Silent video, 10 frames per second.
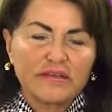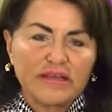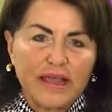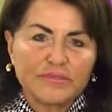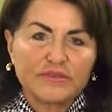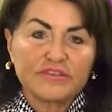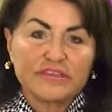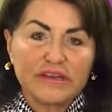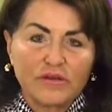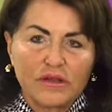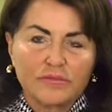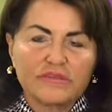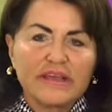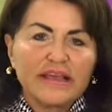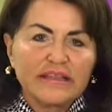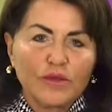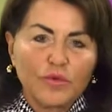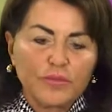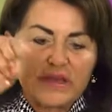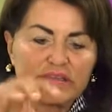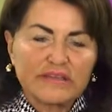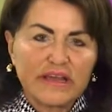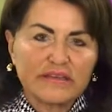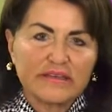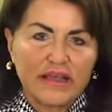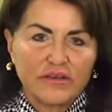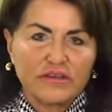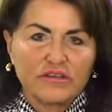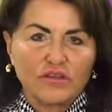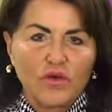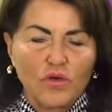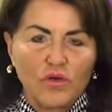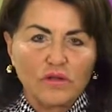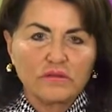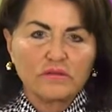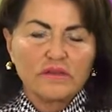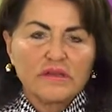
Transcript: types of serums that will be sucked down into the hole